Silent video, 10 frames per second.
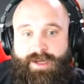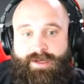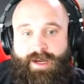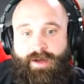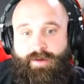
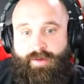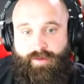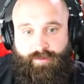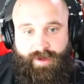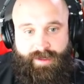Now,
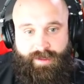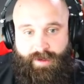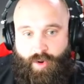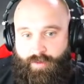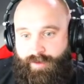right
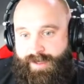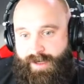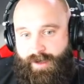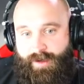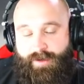over
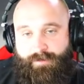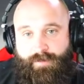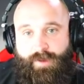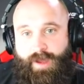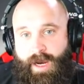here,
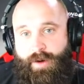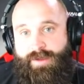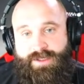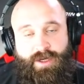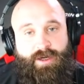I
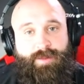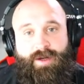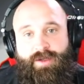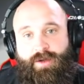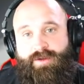always talk
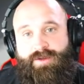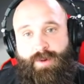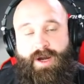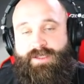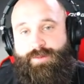about, you know, there's
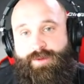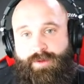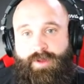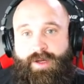possible uh,